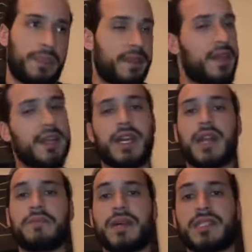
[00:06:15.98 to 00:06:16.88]
Can
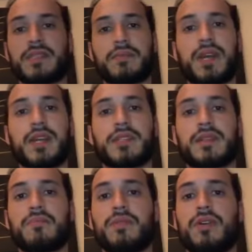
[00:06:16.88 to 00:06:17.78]
kind of mess some guys
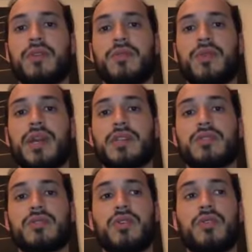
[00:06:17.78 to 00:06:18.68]
up along the way.
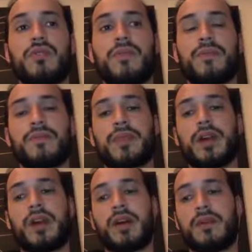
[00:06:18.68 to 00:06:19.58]
So
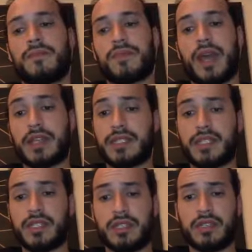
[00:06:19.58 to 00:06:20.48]
I
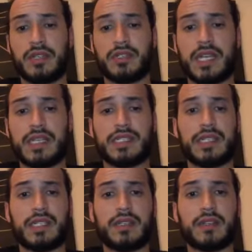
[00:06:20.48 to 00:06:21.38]
teach a
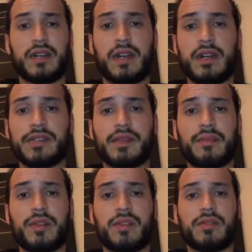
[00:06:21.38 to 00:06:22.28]
texting
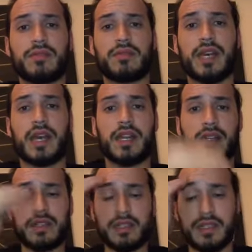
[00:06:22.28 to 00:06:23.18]
seminar that
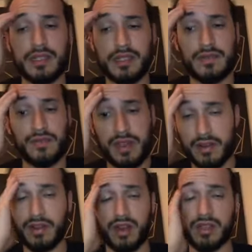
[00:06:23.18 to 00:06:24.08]
is
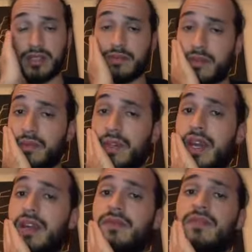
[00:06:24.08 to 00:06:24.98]
very awesome, and we
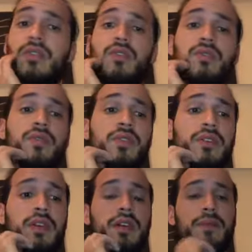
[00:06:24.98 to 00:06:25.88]
kind of go
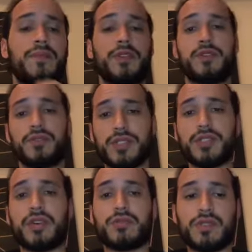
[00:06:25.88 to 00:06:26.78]
over the do's
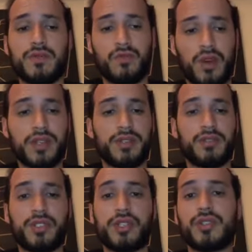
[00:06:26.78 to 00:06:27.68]
and don'ts of what
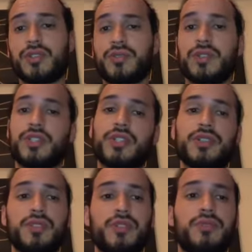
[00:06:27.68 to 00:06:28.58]
you should do and
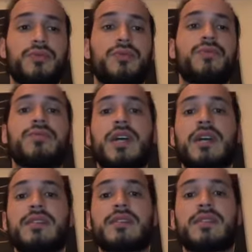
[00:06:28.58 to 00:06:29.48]
shouldn't do through
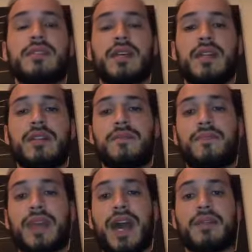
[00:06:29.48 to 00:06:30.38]
text, and
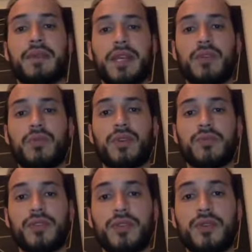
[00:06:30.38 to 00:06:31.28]
how to make it work
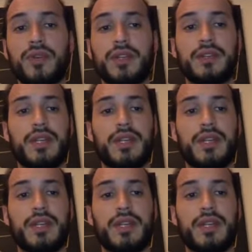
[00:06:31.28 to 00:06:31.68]
for you, and